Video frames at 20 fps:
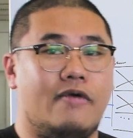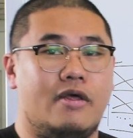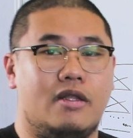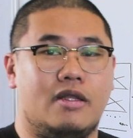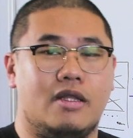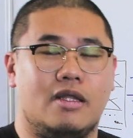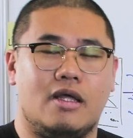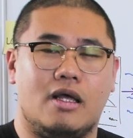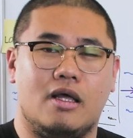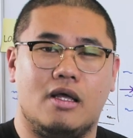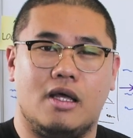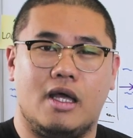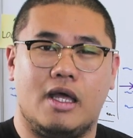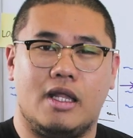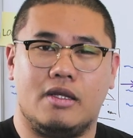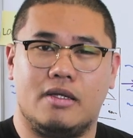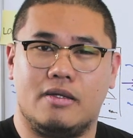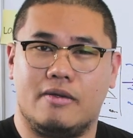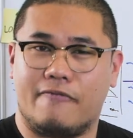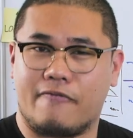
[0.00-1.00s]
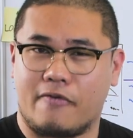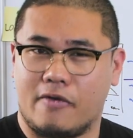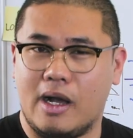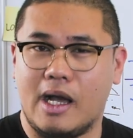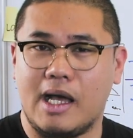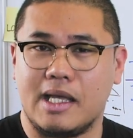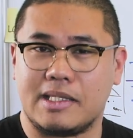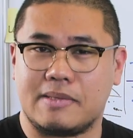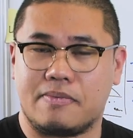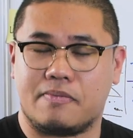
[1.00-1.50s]
And for
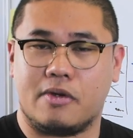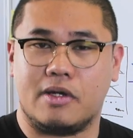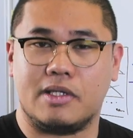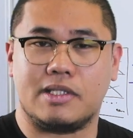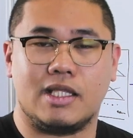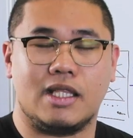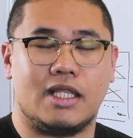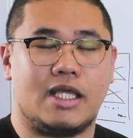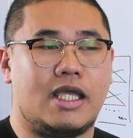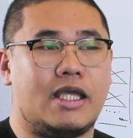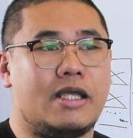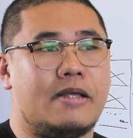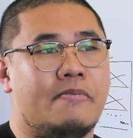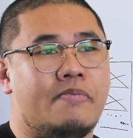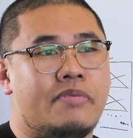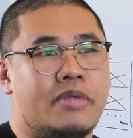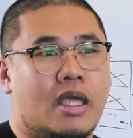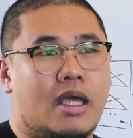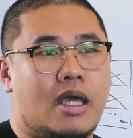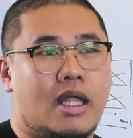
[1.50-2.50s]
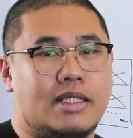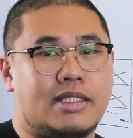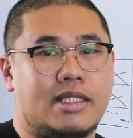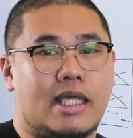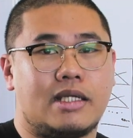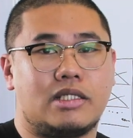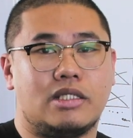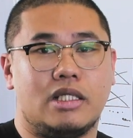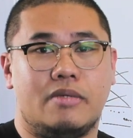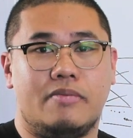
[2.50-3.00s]
us personally, it's
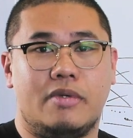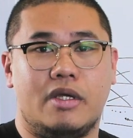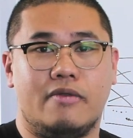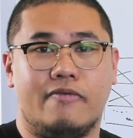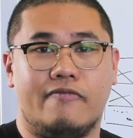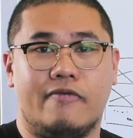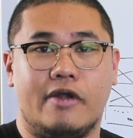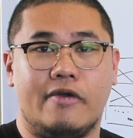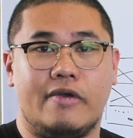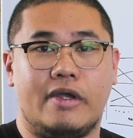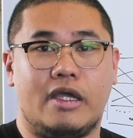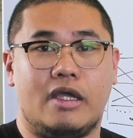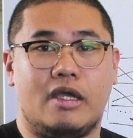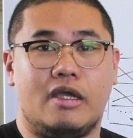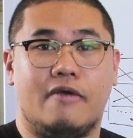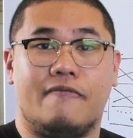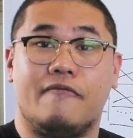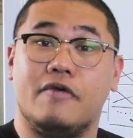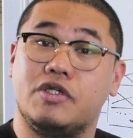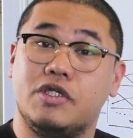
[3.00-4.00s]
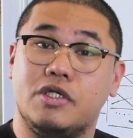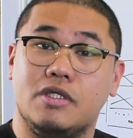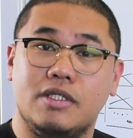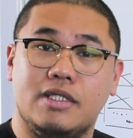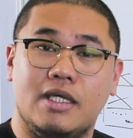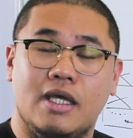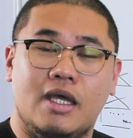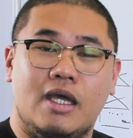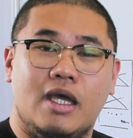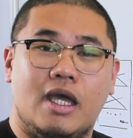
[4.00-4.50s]
actually been very
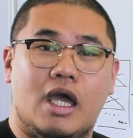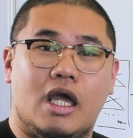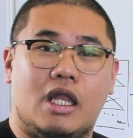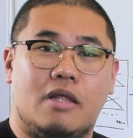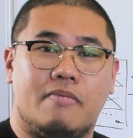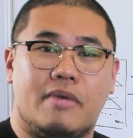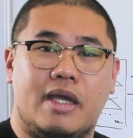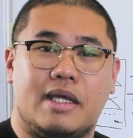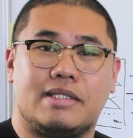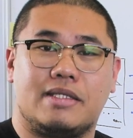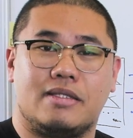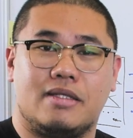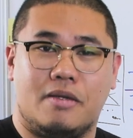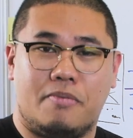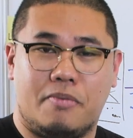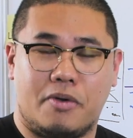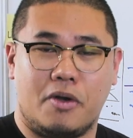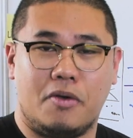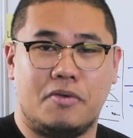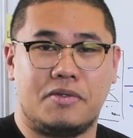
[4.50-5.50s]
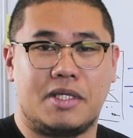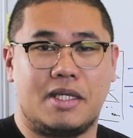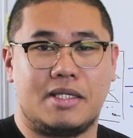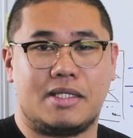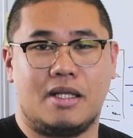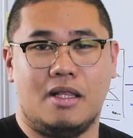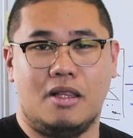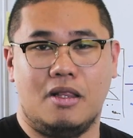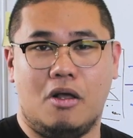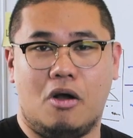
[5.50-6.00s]
efficient, and it makes the
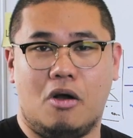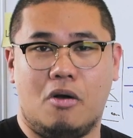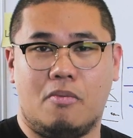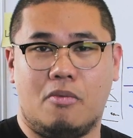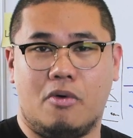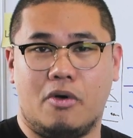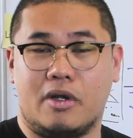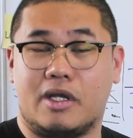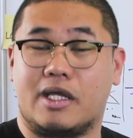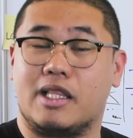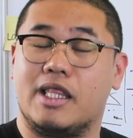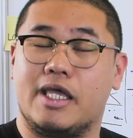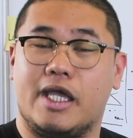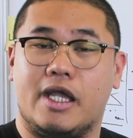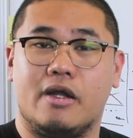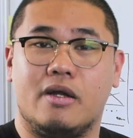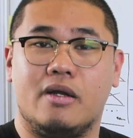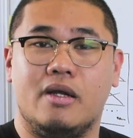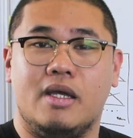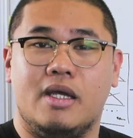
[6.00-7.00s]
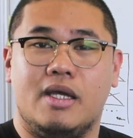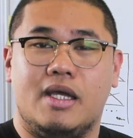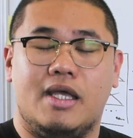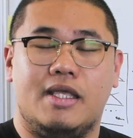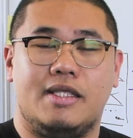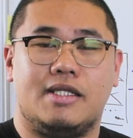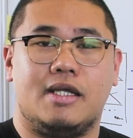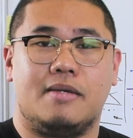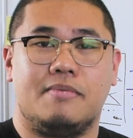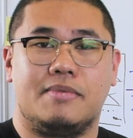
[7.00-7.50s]
process a lot more clear
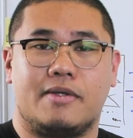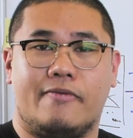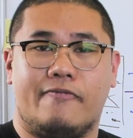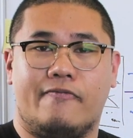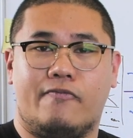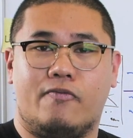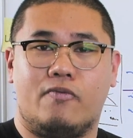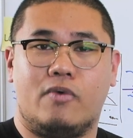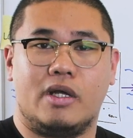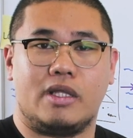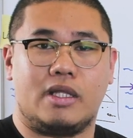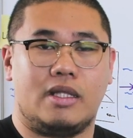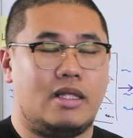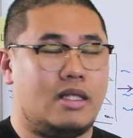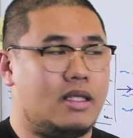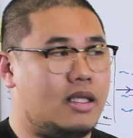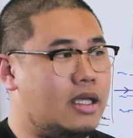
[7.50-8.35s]
in terms of what